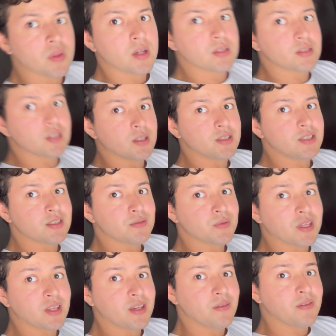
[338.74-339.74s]
So just
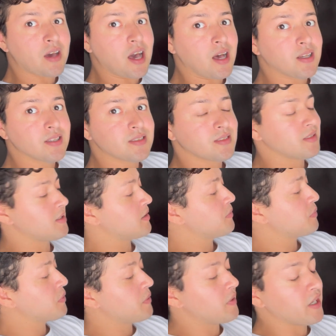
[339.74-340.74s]
really fast, this
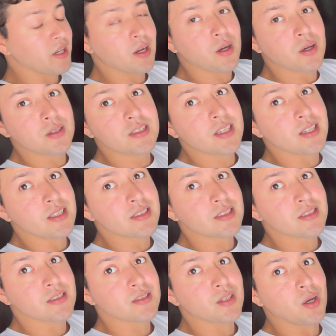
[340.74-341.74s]
burrito
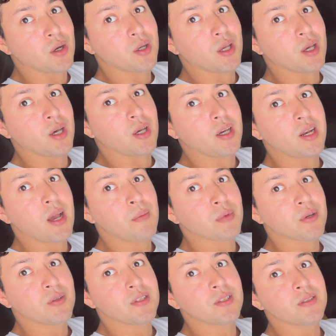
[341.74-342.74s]
tastes so good.
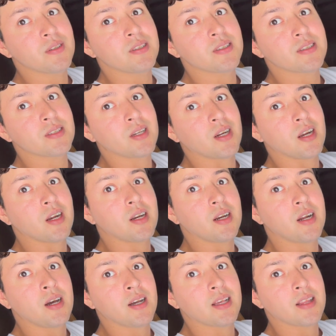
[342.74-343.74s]
I'm going to
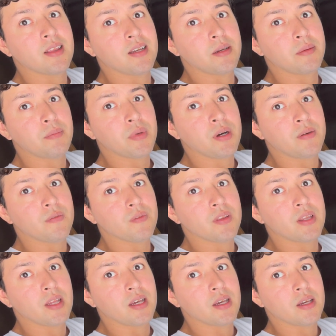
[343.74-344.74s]
insert a clip of
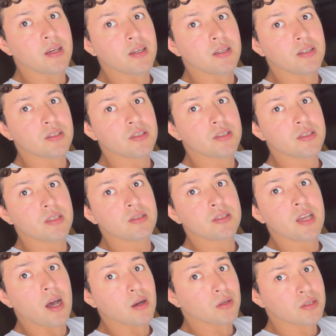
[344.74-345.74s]
the
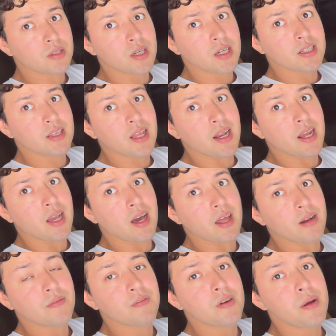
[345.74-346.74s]
taco truck that I
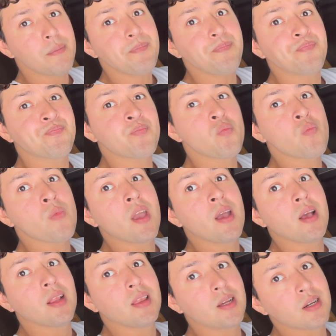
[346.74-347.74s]
got it from.
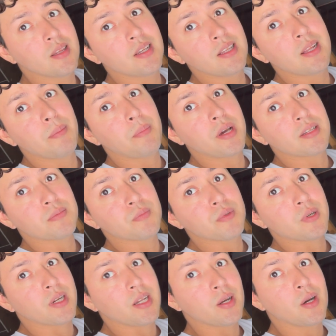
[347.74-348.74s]
Literally the best
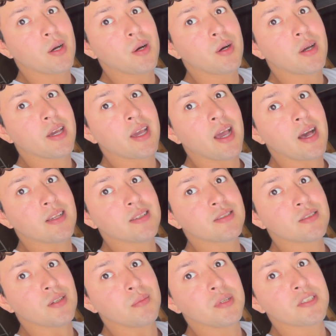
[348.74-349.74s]
burrito. It has
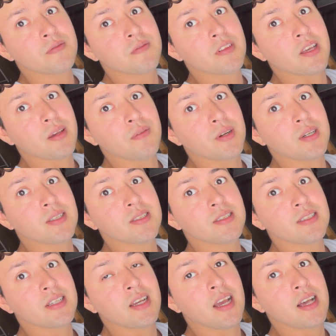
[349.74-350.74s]
so much
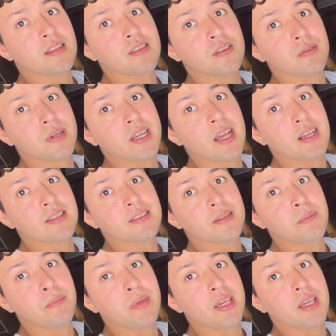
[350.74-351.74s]
flavors. It has three kinds
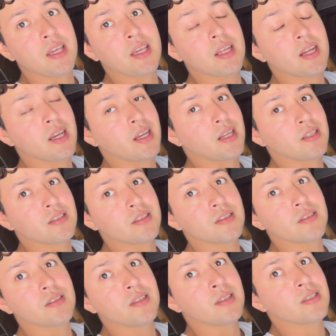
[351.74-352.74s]
of meat and
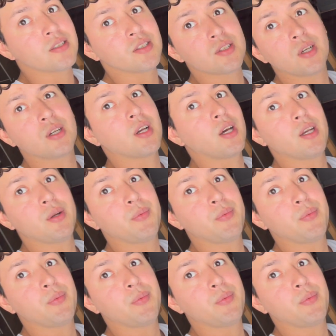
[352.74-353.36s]
it's so good.